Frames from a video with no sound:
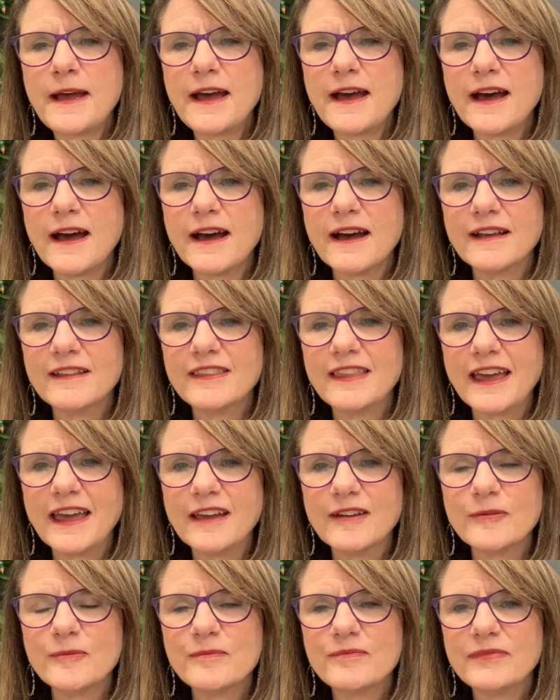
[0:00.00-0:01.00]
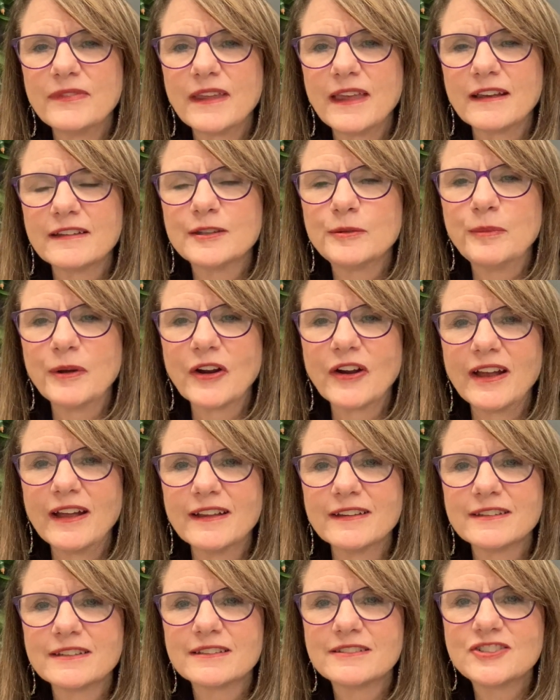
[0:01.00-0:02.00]
They
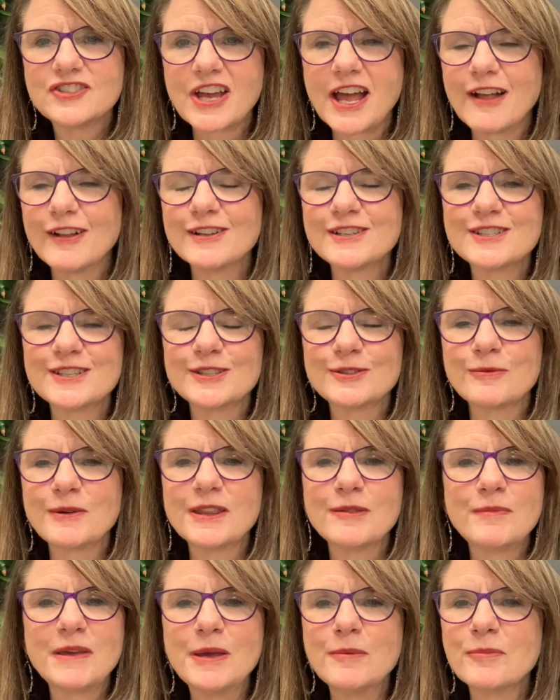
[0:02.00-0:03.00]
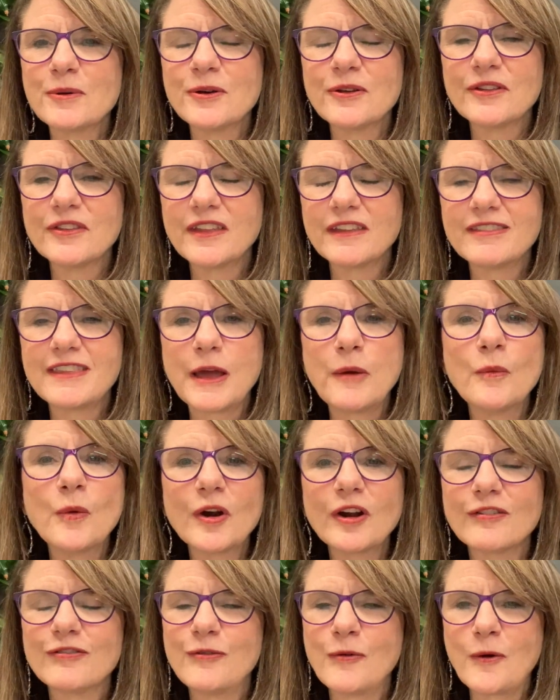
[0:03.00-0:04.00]
experience challenges with people that they
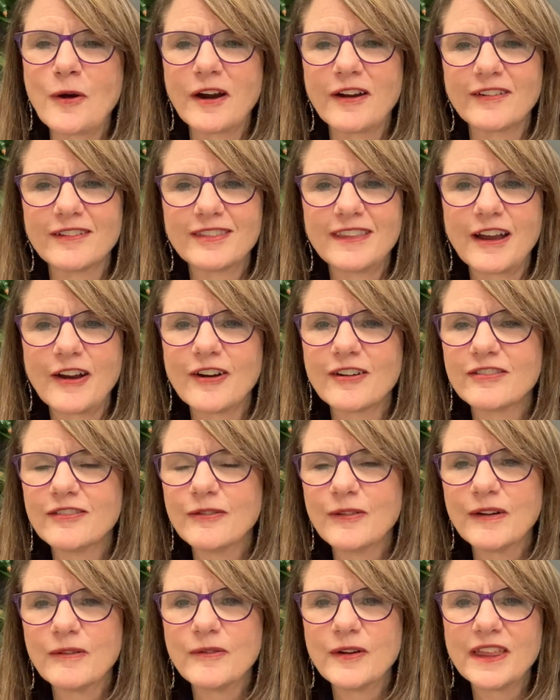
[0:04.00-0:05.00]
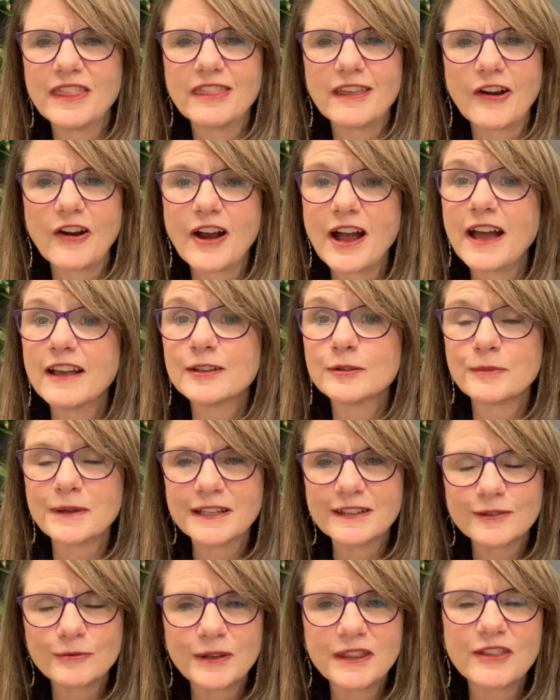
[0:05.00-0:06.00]
work for, with their
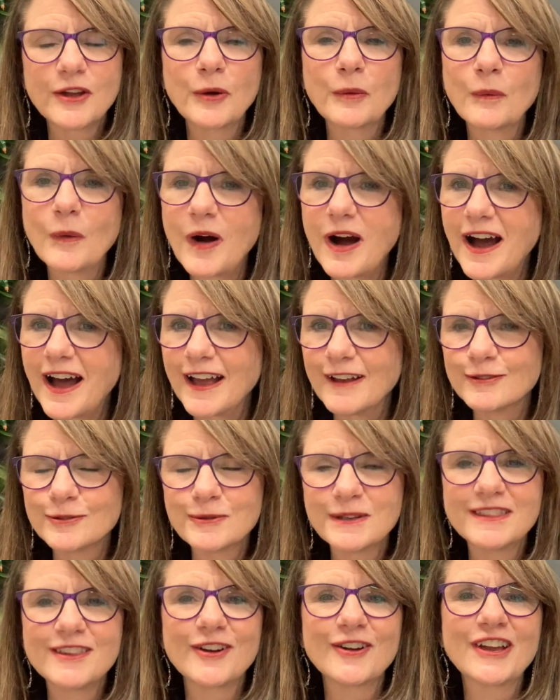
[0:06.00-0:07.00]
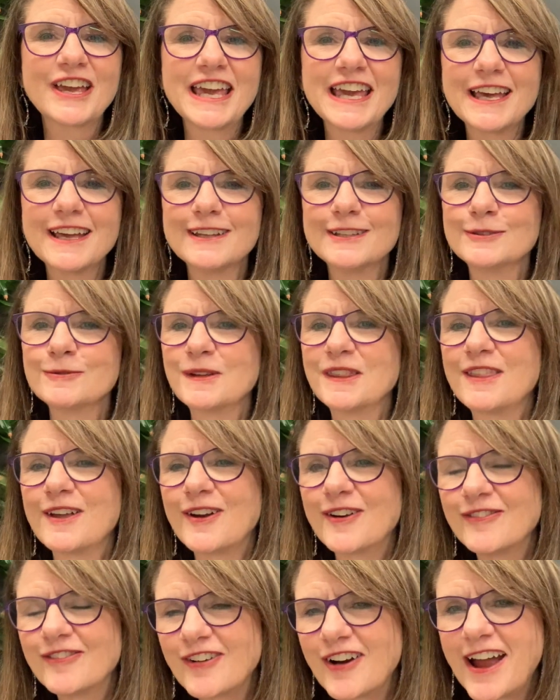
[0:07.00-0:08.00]
husbands, with their wives, with their kids, with
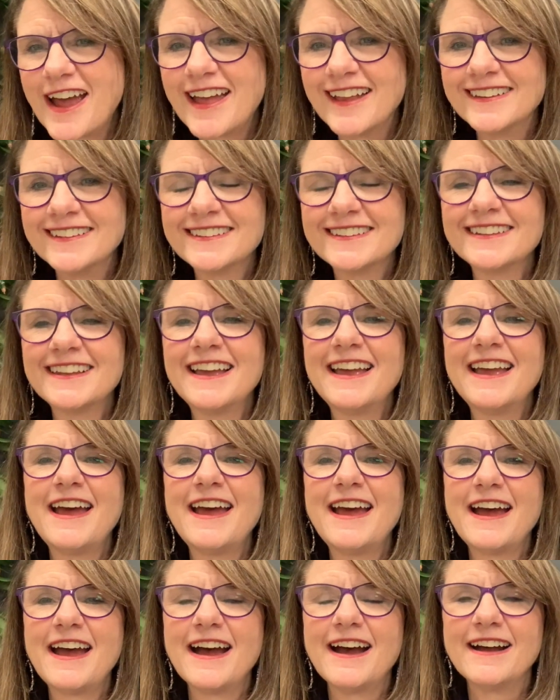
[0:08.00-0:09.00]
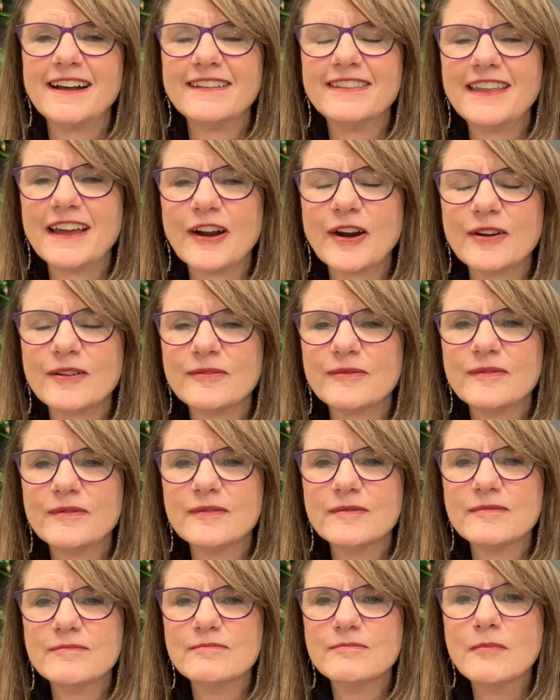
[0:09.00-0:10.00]
their friends. They're
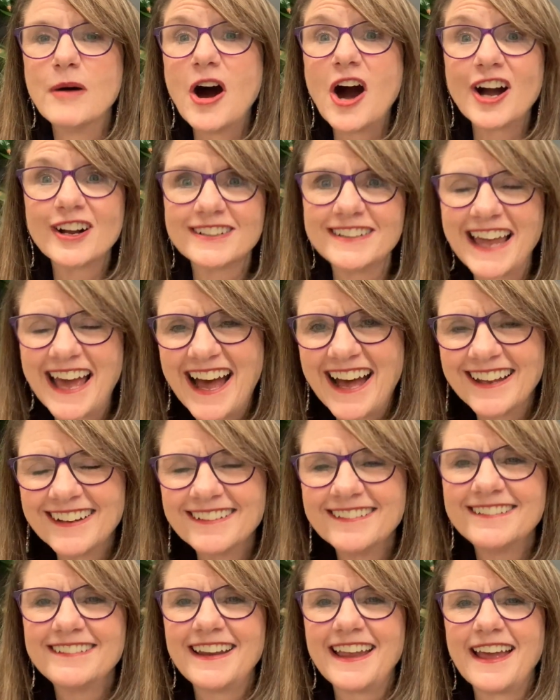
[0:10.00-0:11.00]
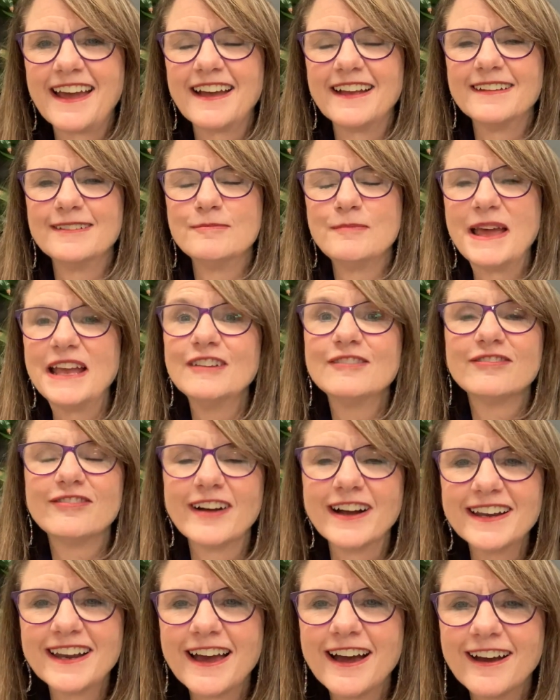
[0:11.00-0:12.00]
mocked at and made
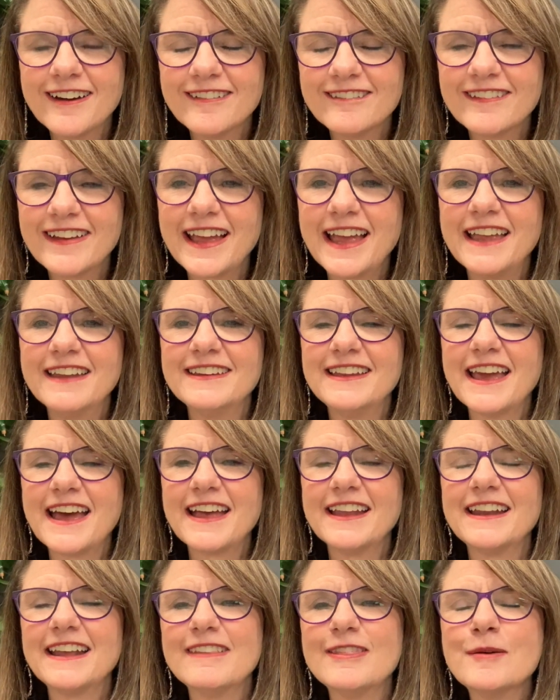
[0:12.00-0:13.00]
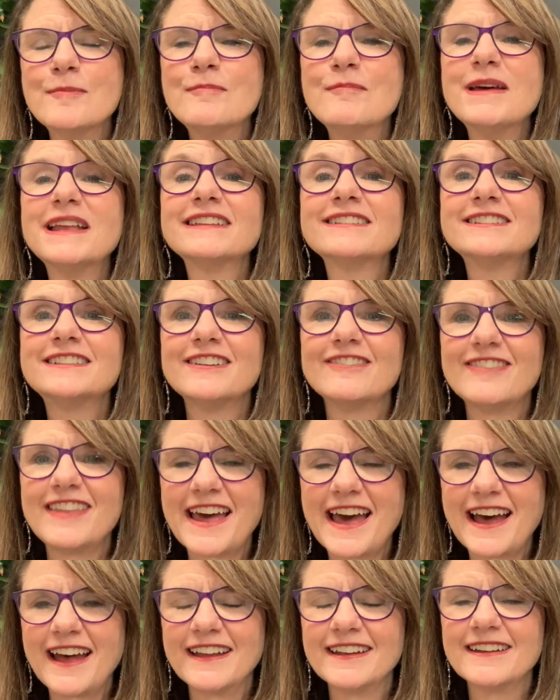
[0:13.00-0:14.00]
fun of, and yet in the midst of
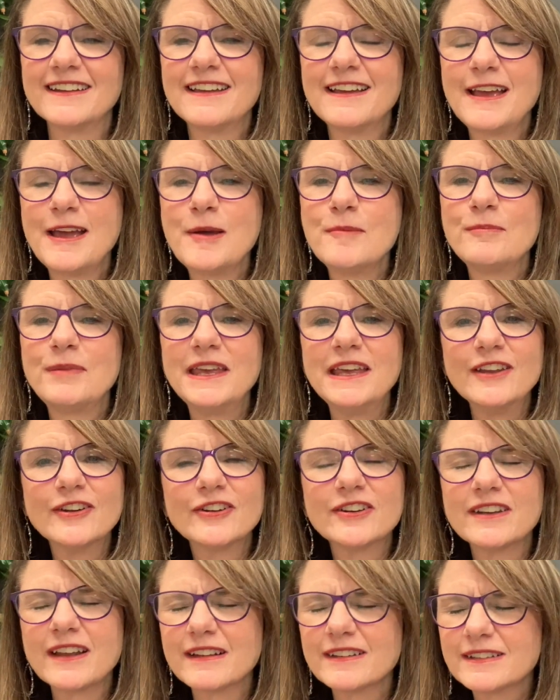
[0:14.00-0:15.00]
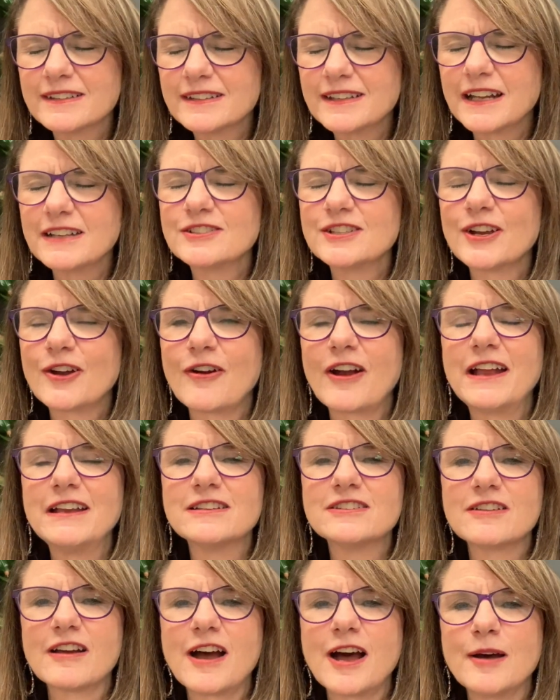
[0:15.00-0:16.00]
that, Peter does such a great
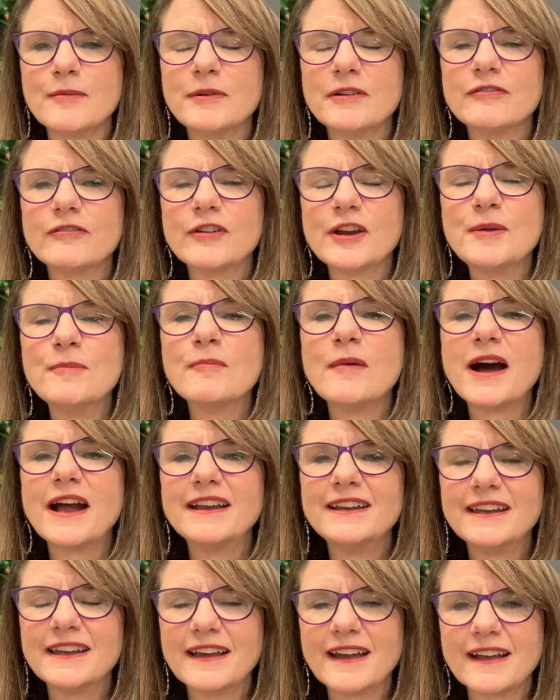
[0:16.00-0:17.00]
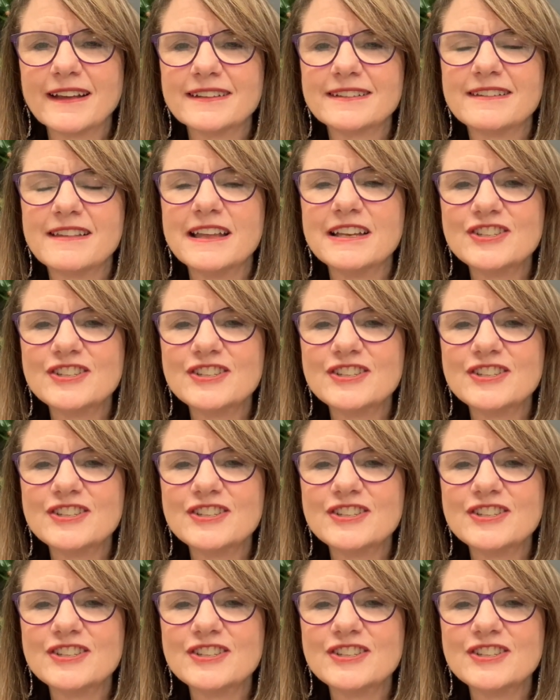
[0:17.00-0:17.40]
job of reminding us that